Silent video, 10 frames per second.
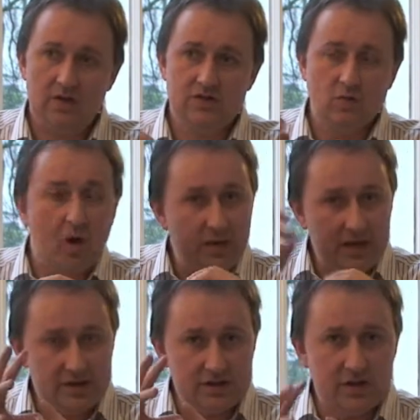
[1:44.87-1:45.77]
So what we
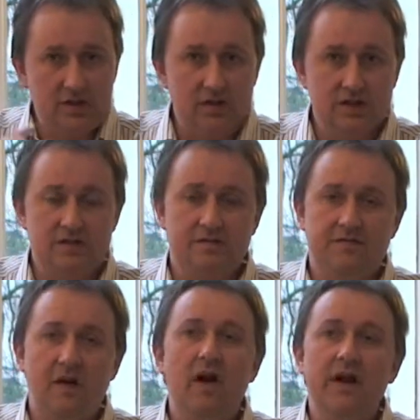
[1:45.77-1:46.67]
need to do is to
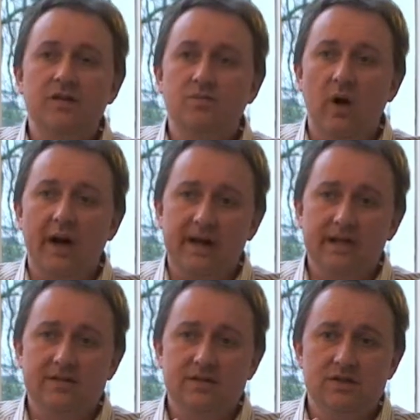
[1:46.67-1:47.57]
find
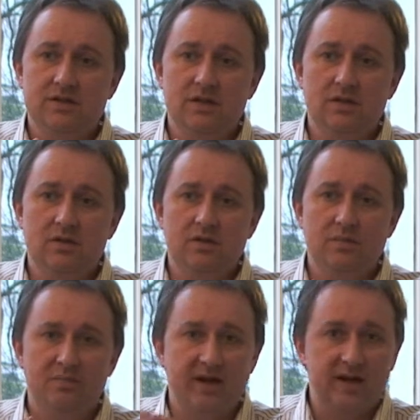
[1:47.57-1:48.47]
ways to
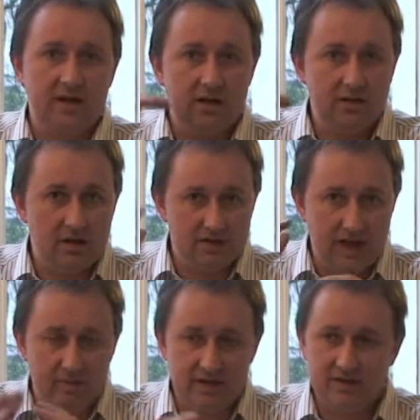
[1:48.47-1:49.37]
break those
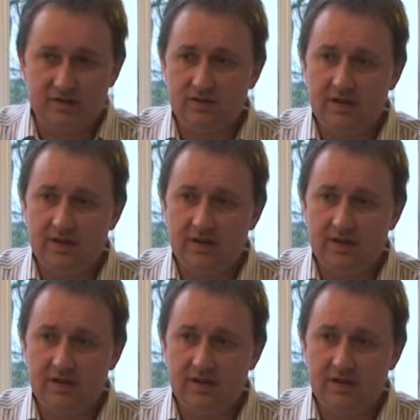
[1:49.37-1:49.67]
habits.